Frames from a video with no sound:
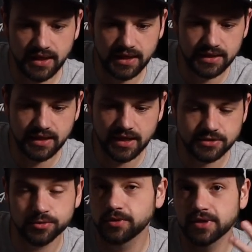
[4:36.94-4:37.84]
And yeah,
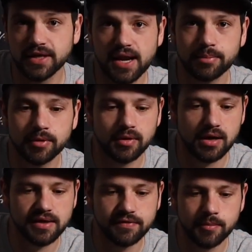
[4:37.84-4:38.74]
so we're looking at April.
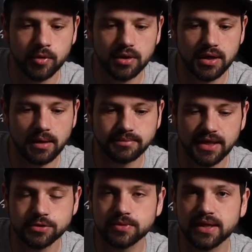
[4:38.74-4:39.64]
I'll give you more
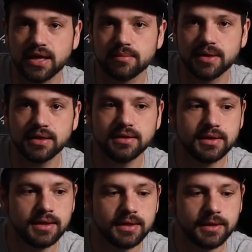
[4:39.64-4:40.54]
updates when they come in.
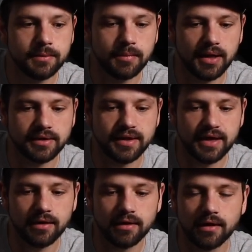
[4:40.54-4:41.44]
But
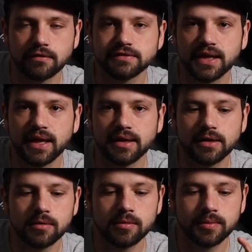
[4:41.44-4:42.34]
they are off to
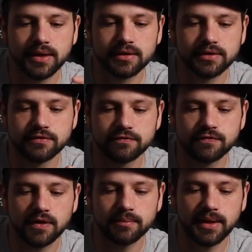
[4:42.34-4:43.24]
ANO. We are
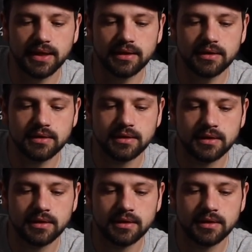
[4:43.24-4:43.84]
confirming